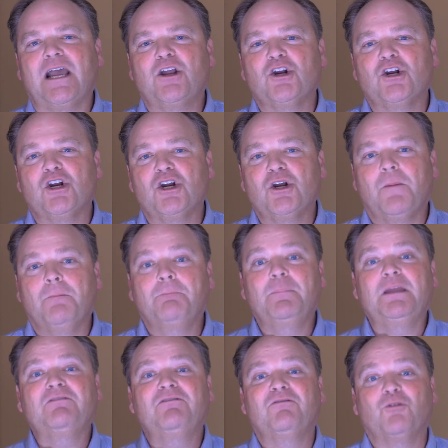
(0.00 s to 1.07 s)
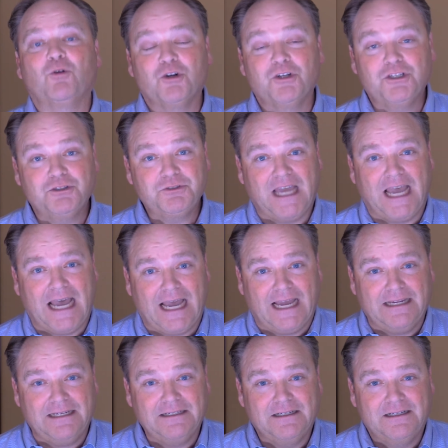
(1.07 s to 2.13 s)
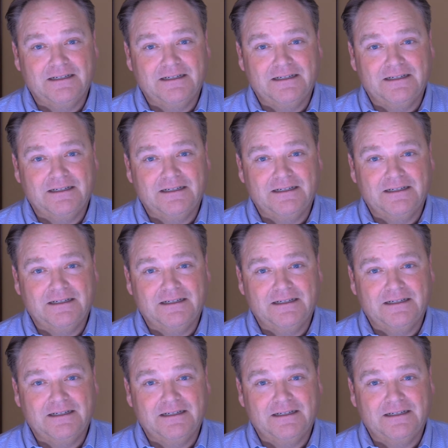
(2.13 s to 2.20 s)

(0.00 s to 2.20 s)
occur before you die.